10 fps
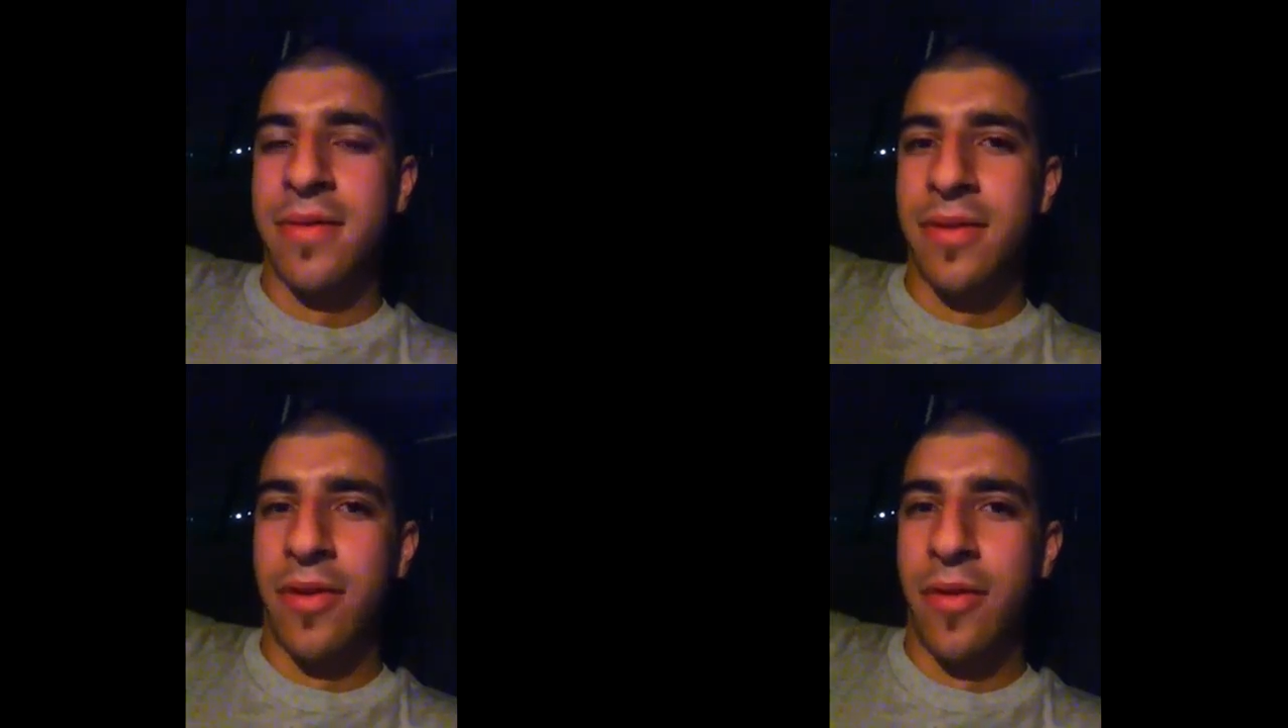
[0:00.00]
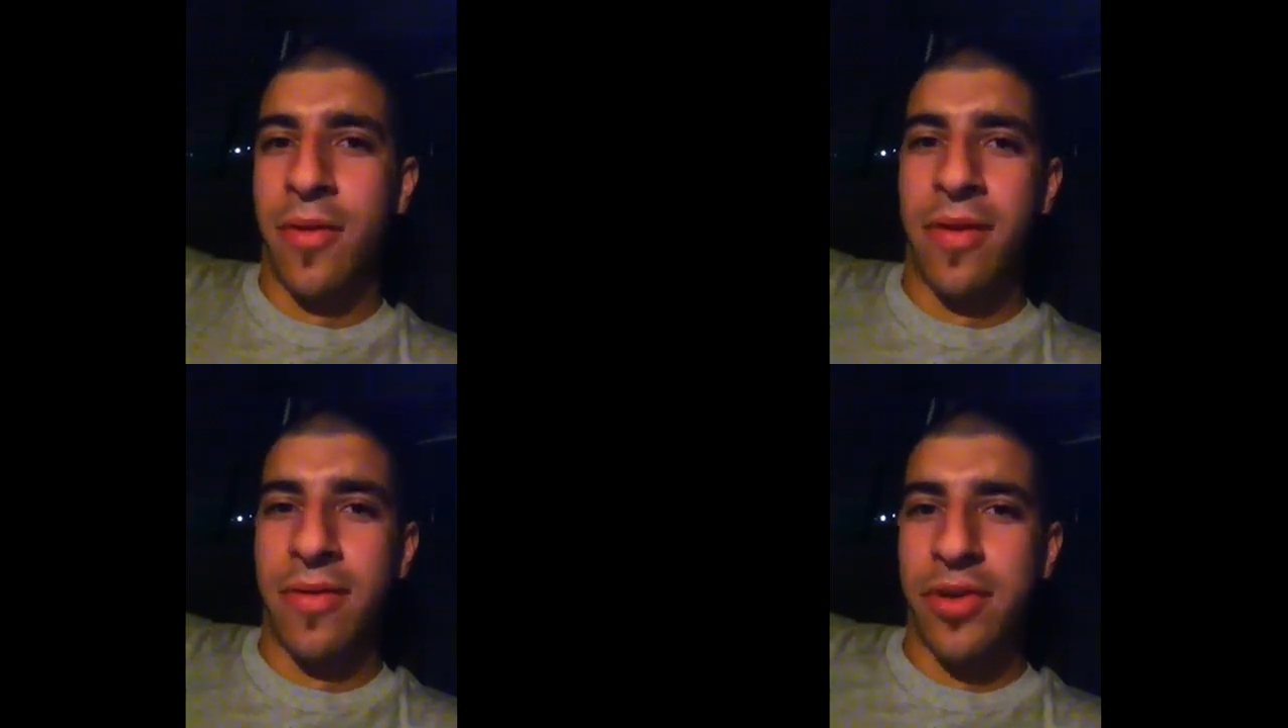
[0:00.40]
You
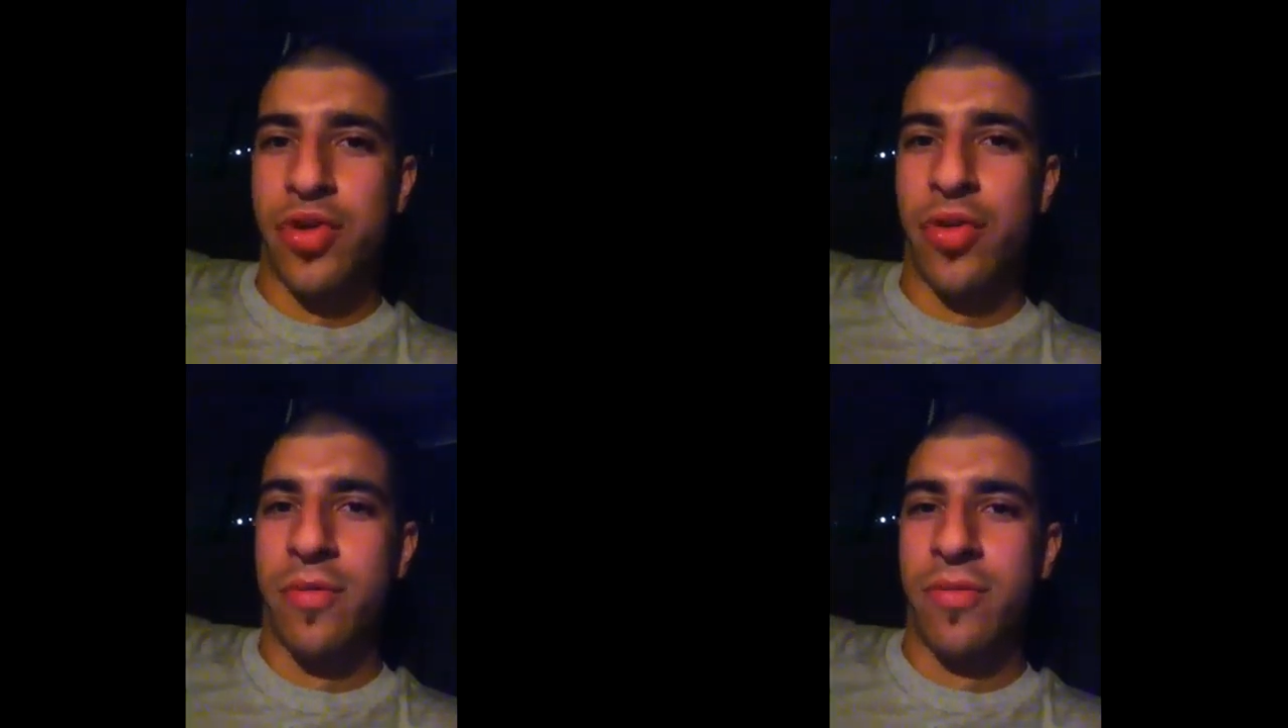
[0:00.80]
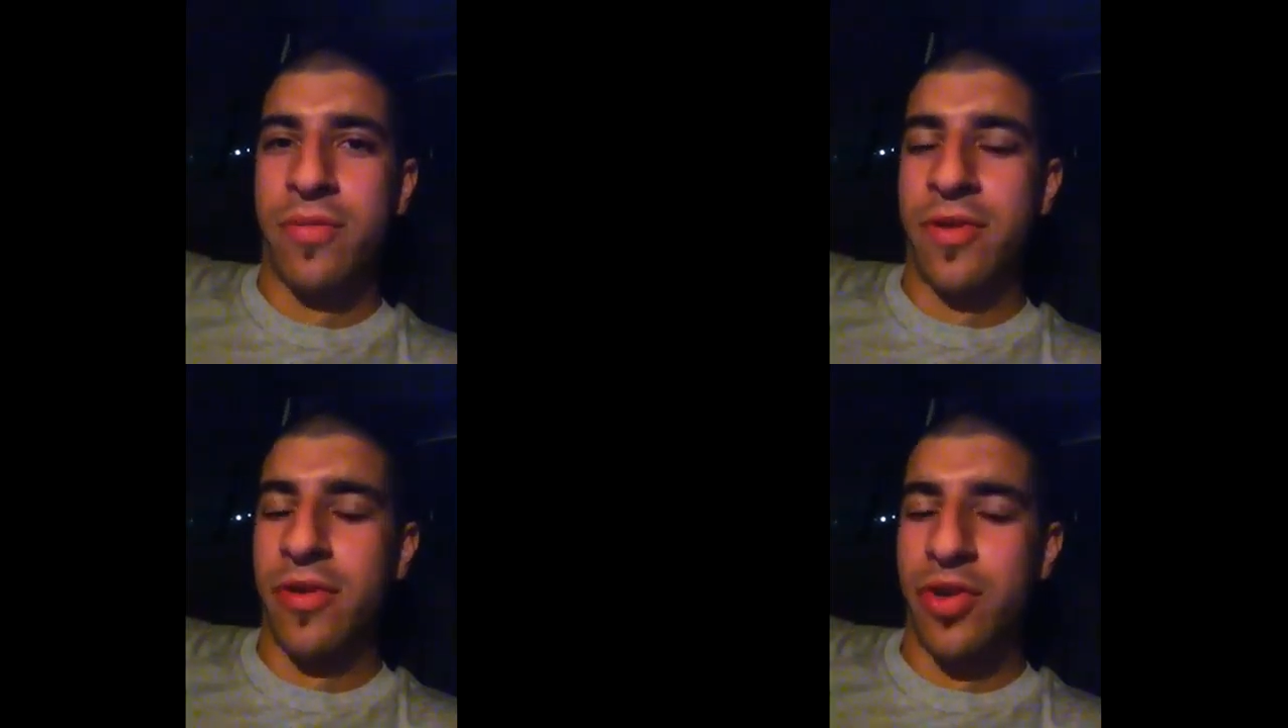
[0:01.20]
know, short,
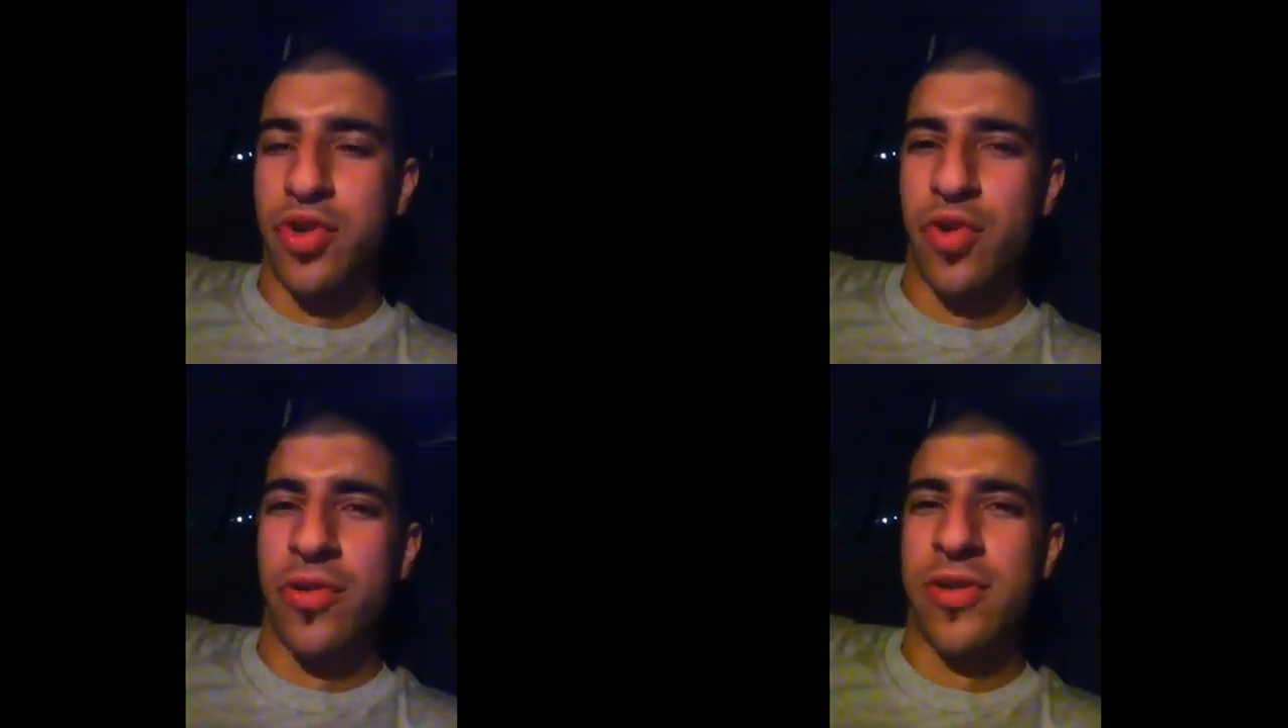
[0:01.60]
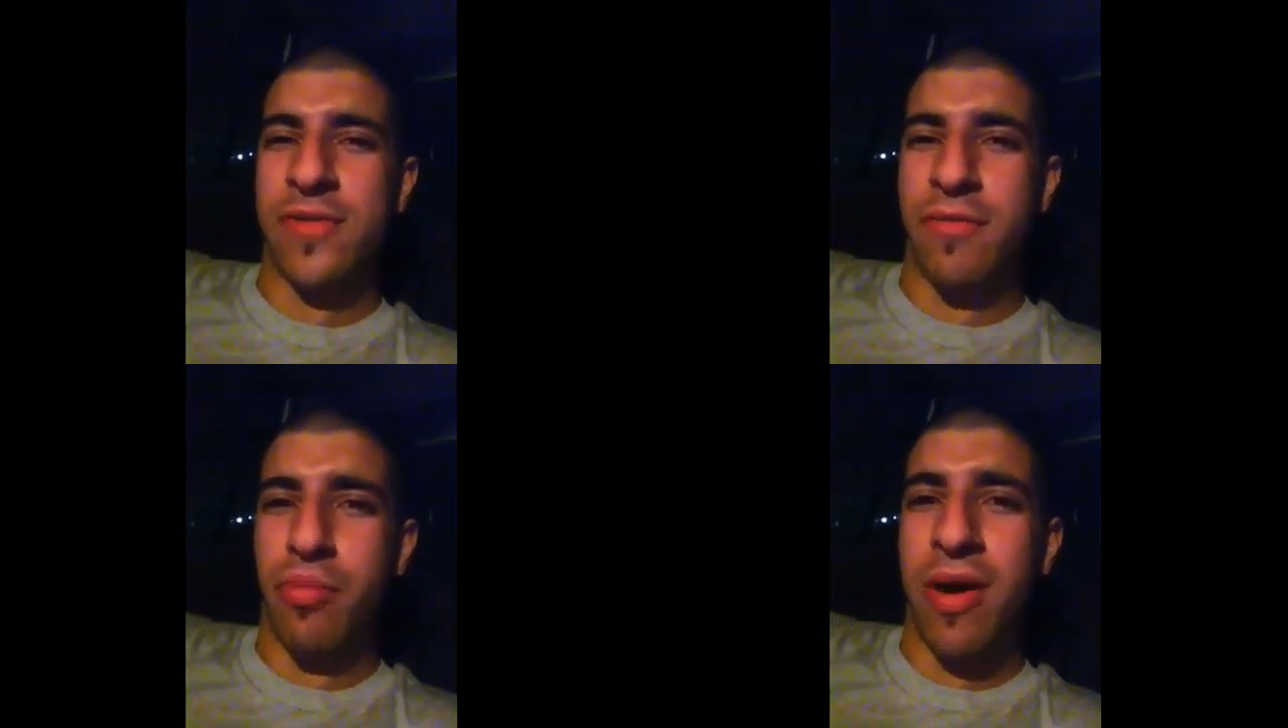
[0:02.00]
you know, shortness
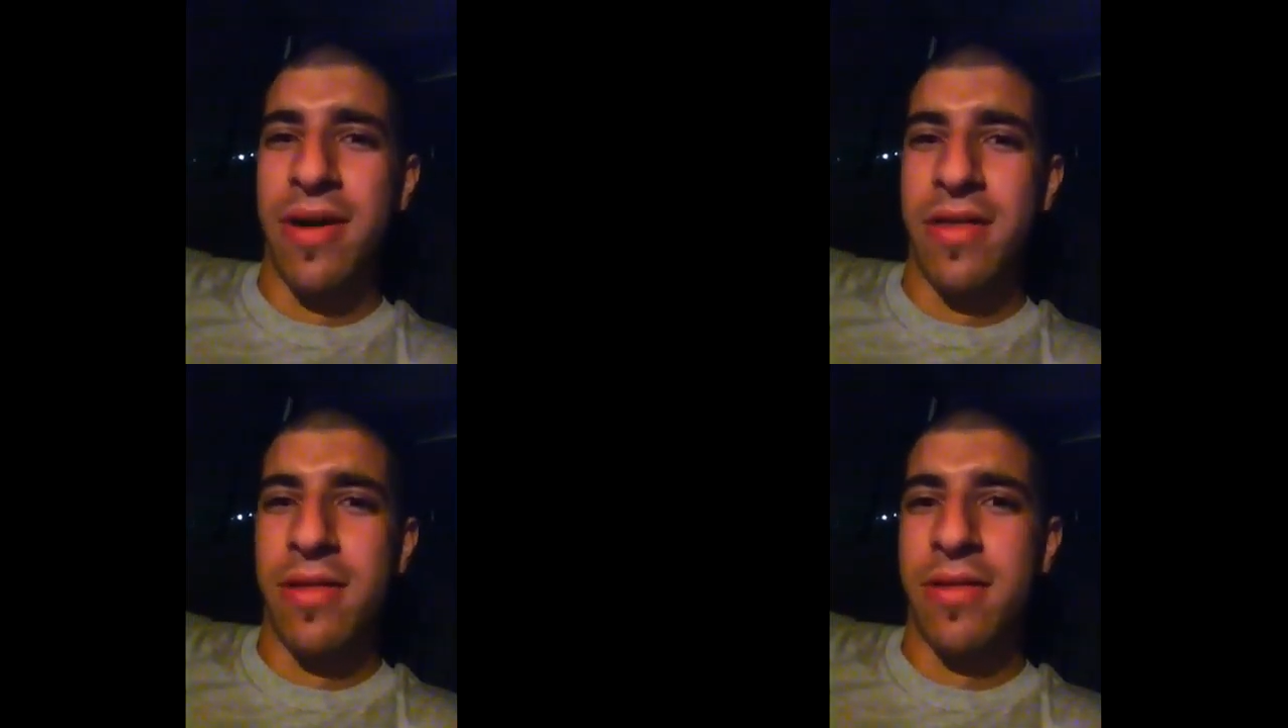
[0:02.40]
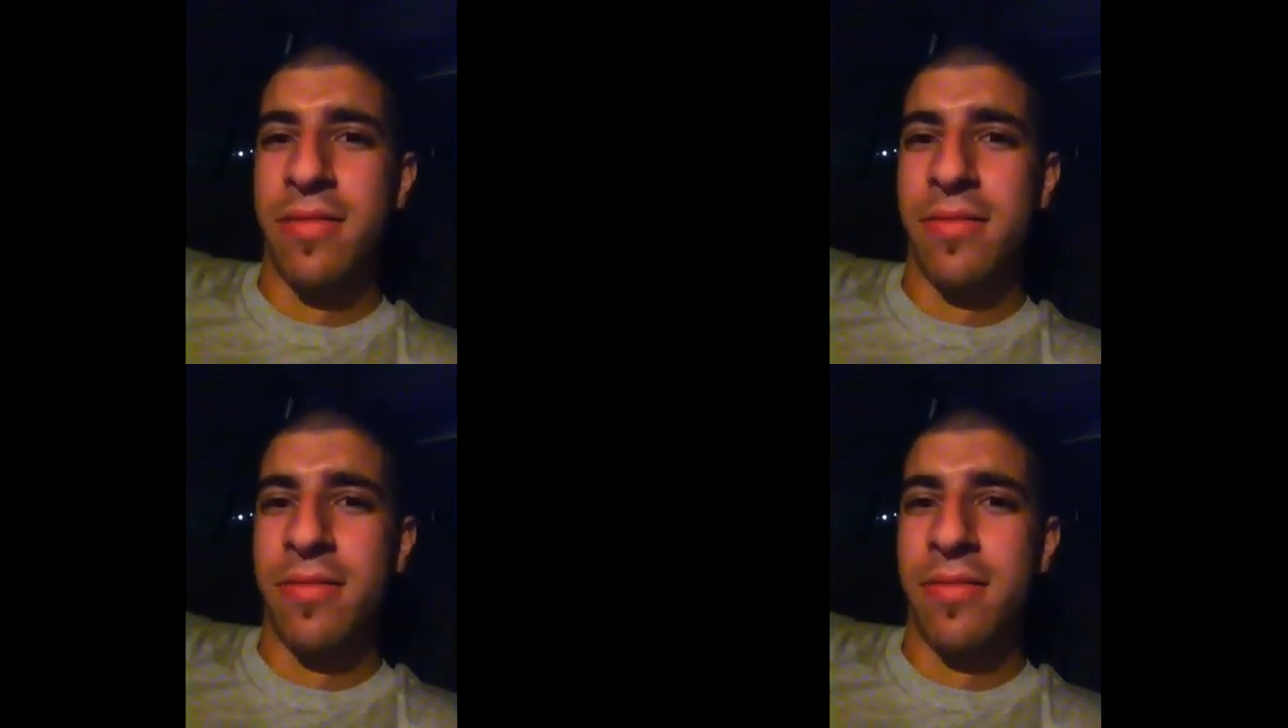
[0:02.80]
of breath.